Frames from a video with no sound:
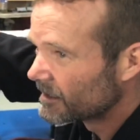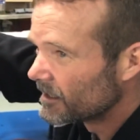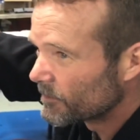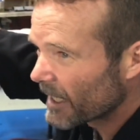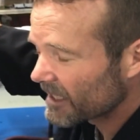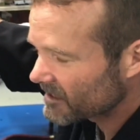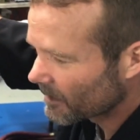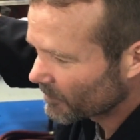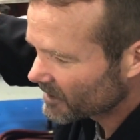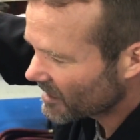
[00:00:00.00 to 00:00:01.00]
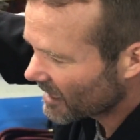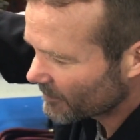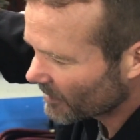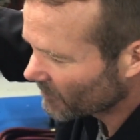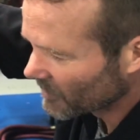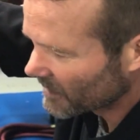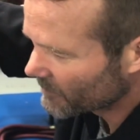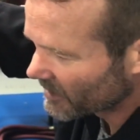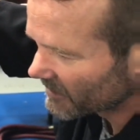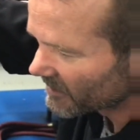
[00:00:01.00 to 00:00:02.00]
past couple of times, I've really
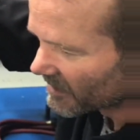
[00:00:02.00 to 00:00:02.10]
been